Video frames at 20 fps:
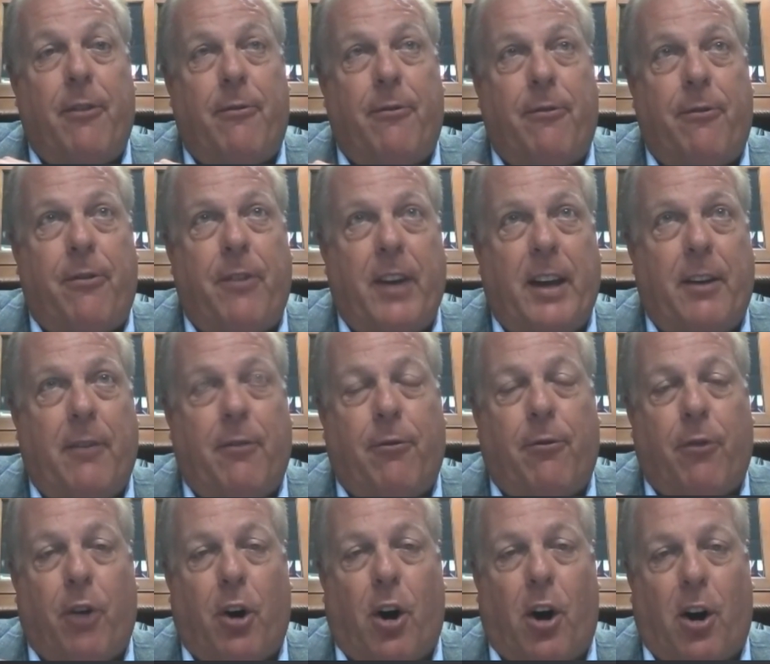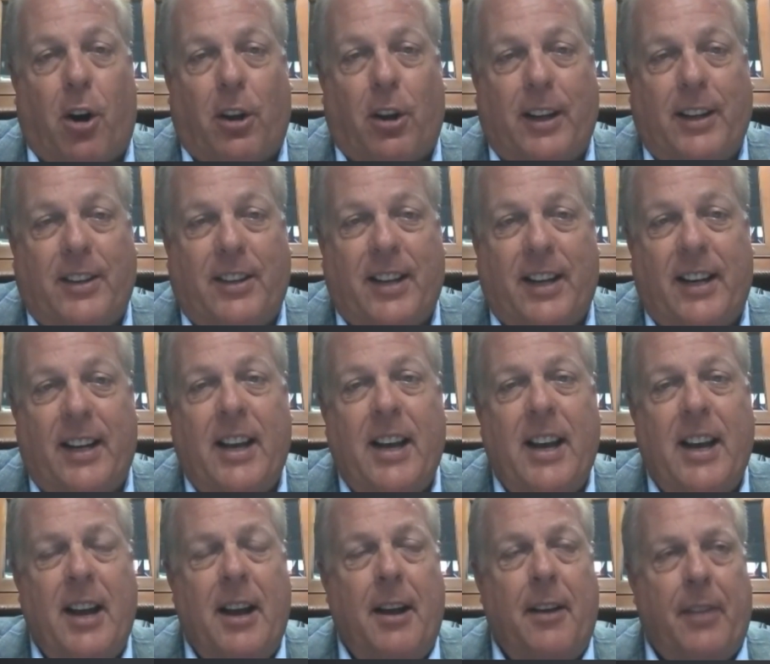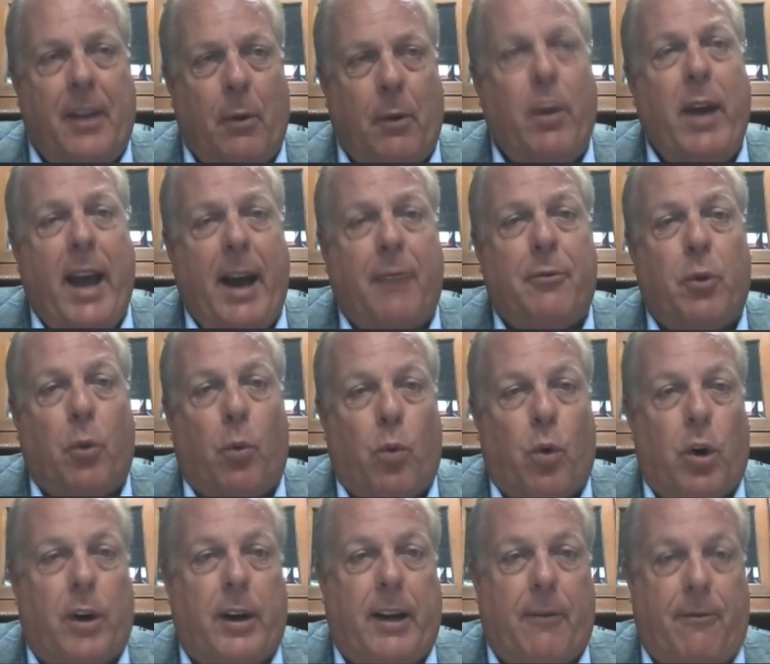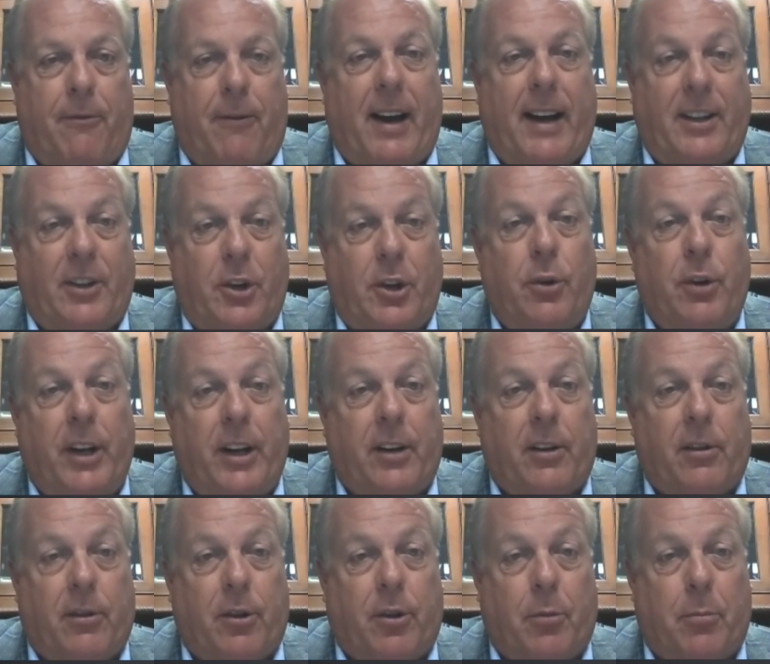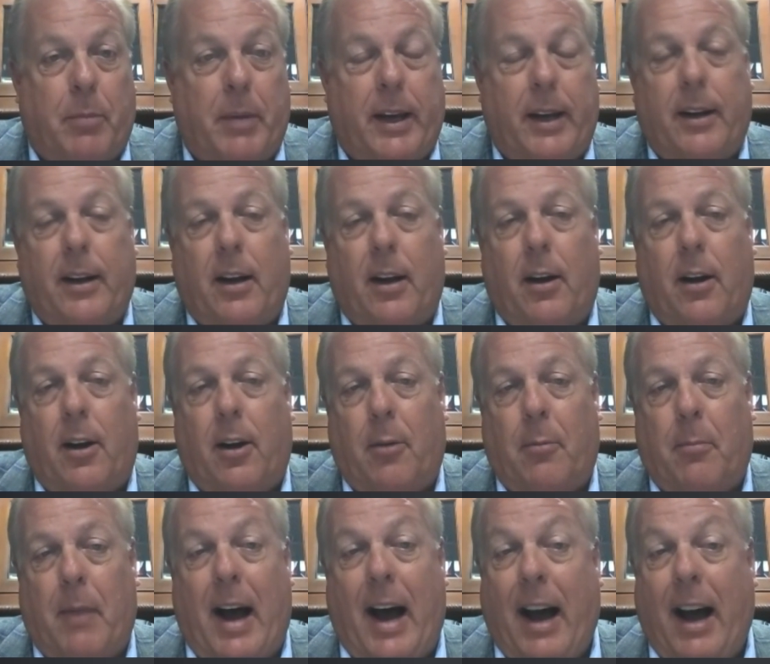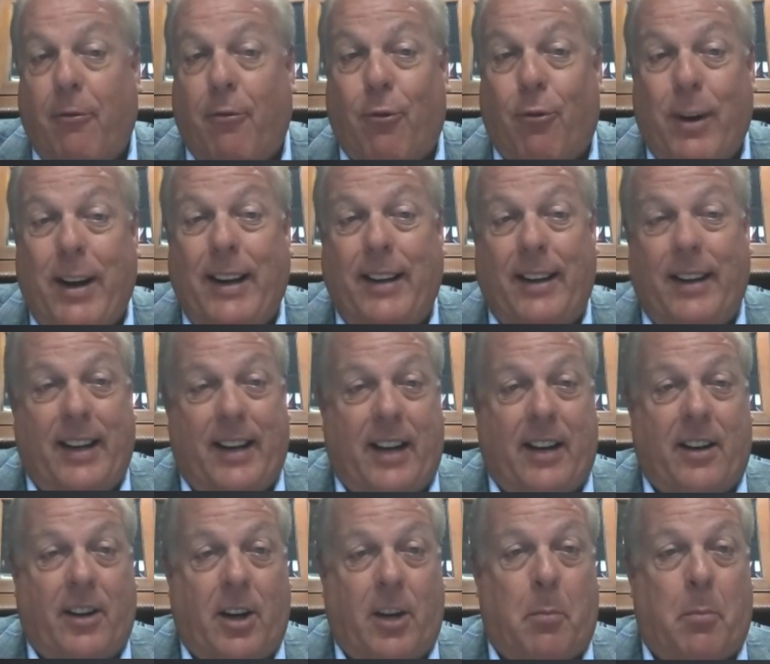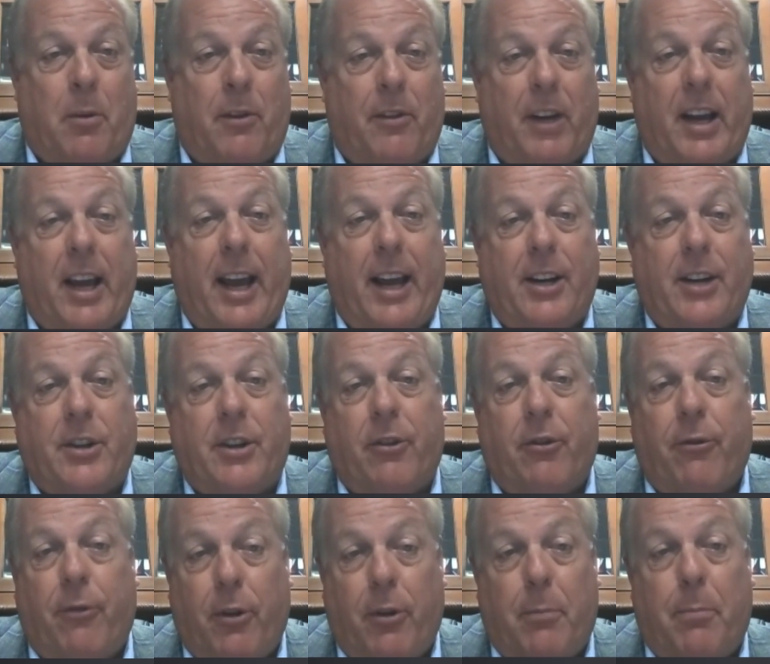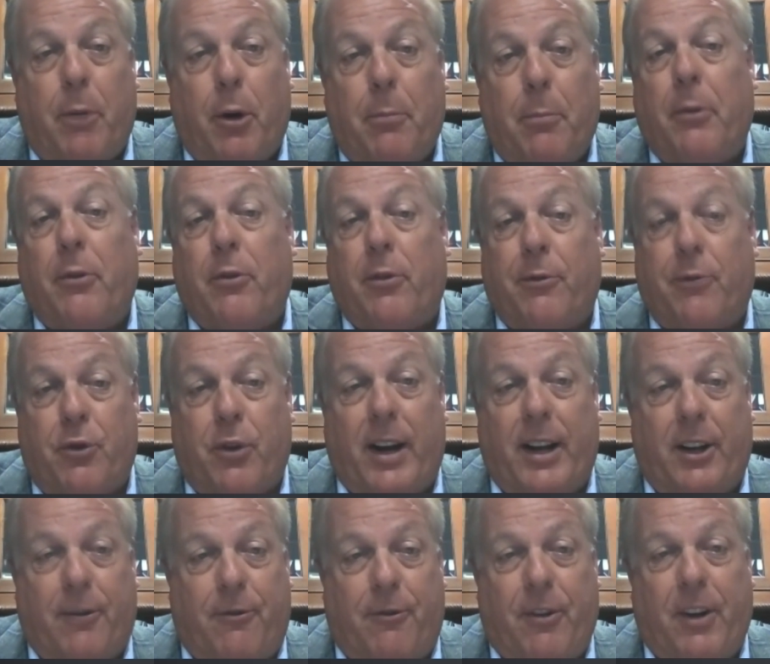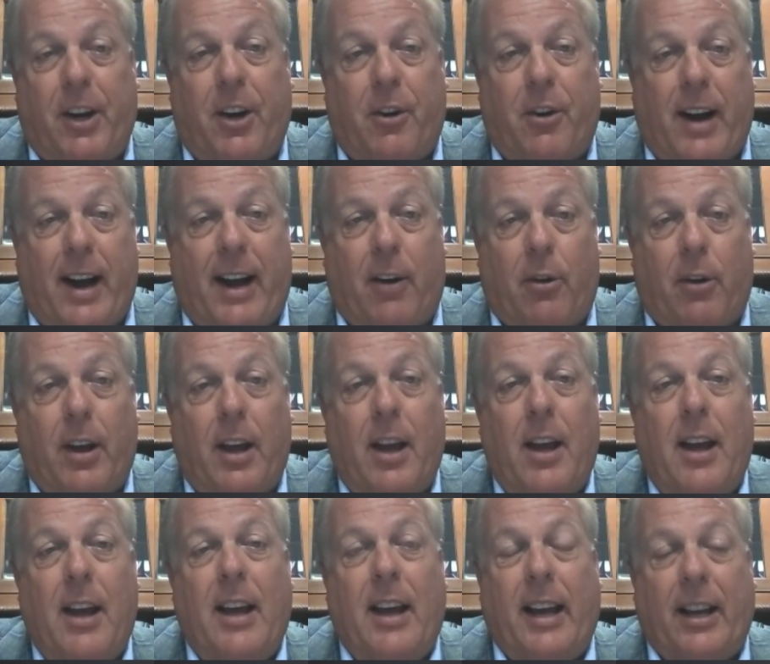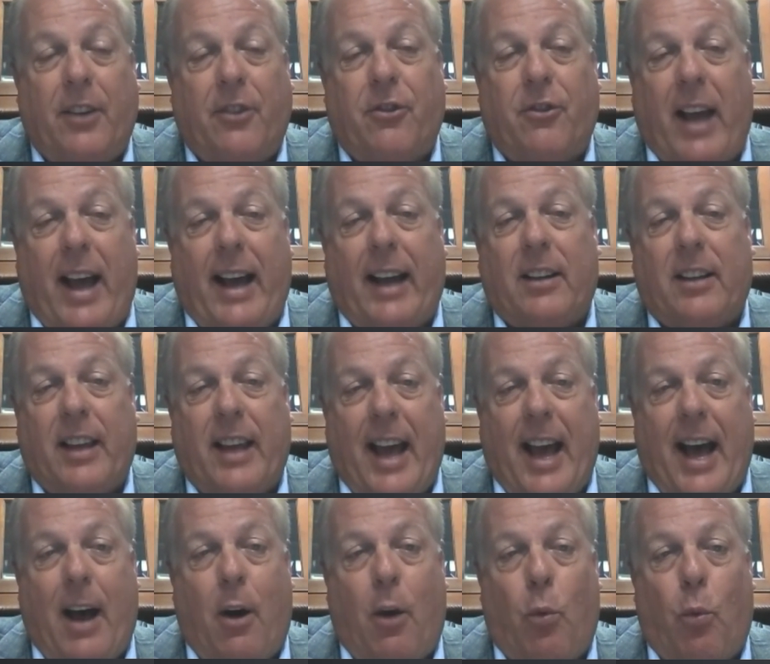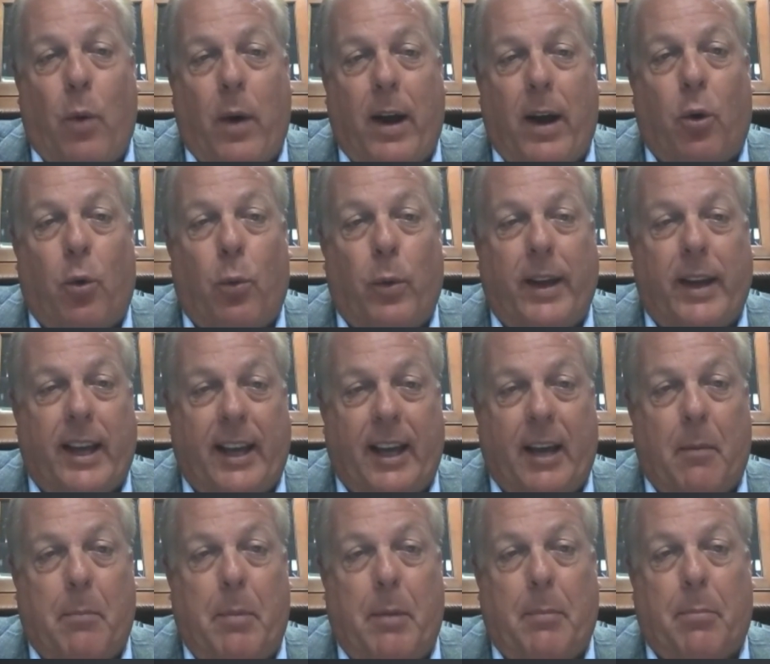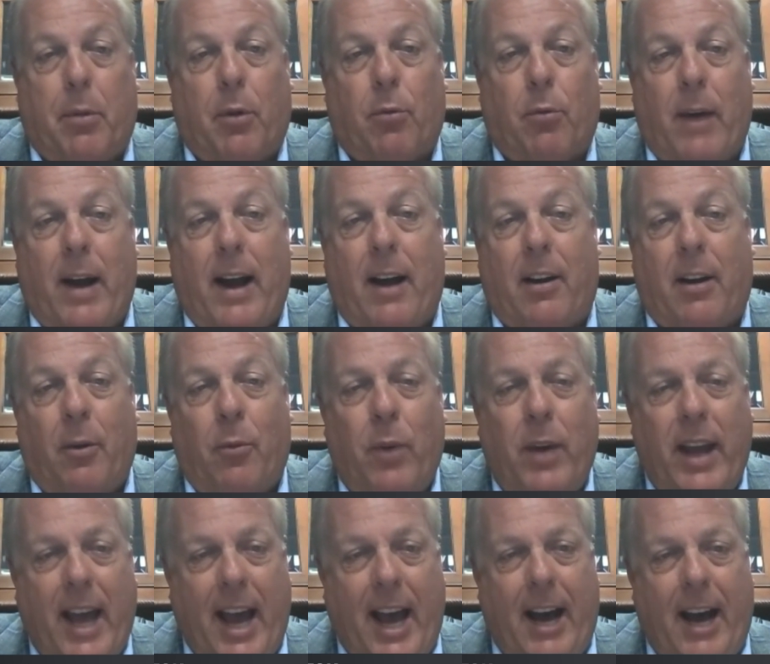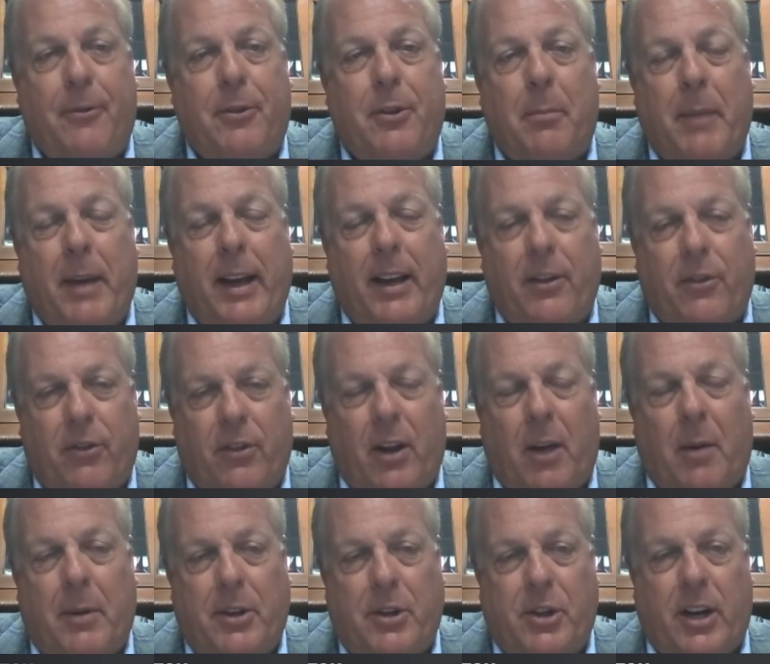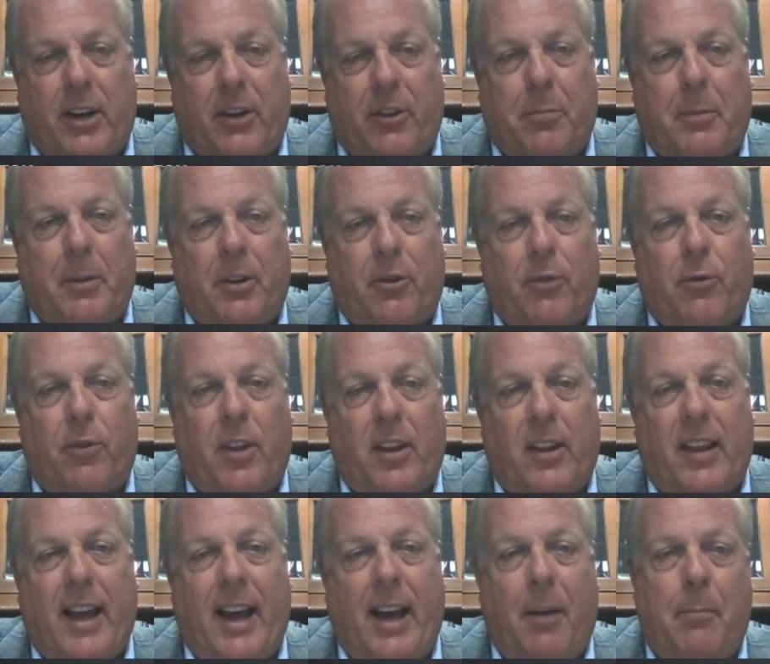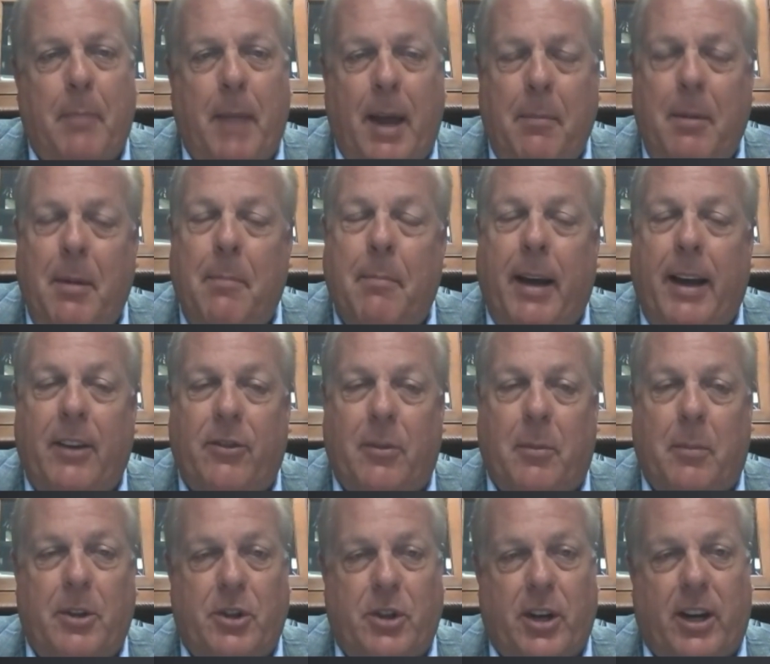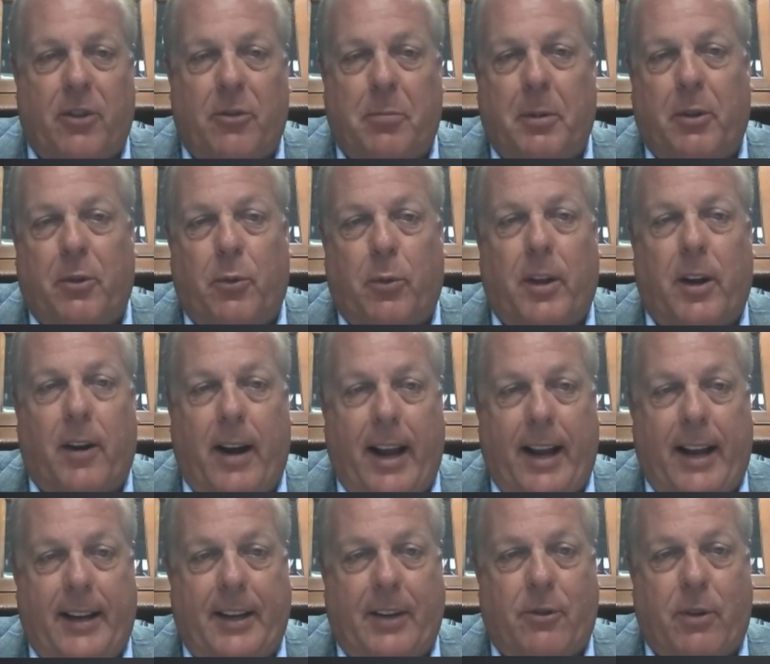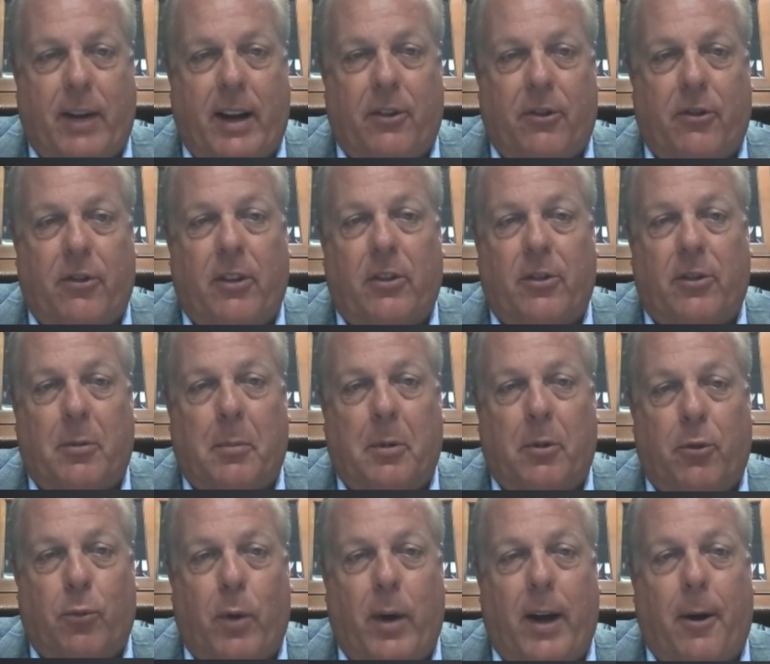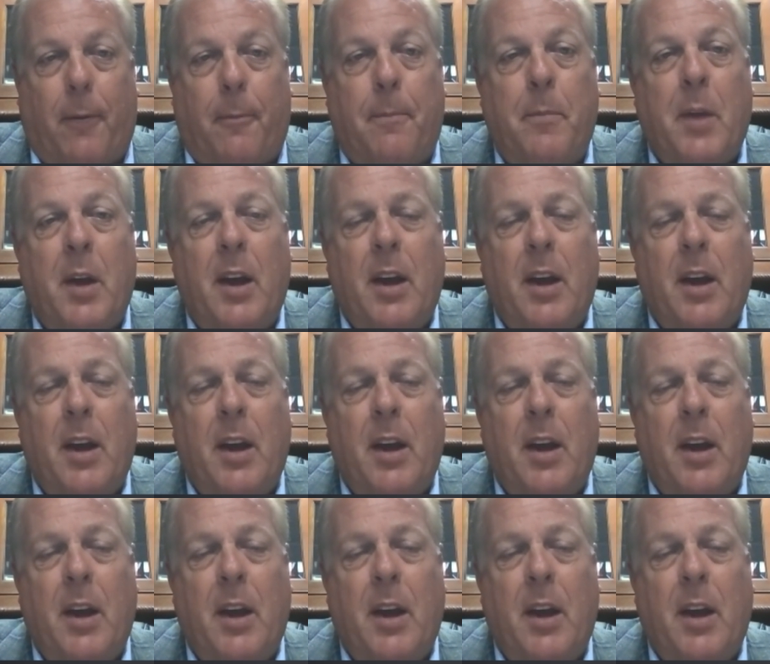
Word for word: fit for Arlington that we have to work at fine tuning a little bit. Um, I've ridden it on a number of occasions for the purpose of trying to figure out exactly how well we can get people around. And we have to make some adjustments to that, maybe make some adjustments with our Handitran system as well.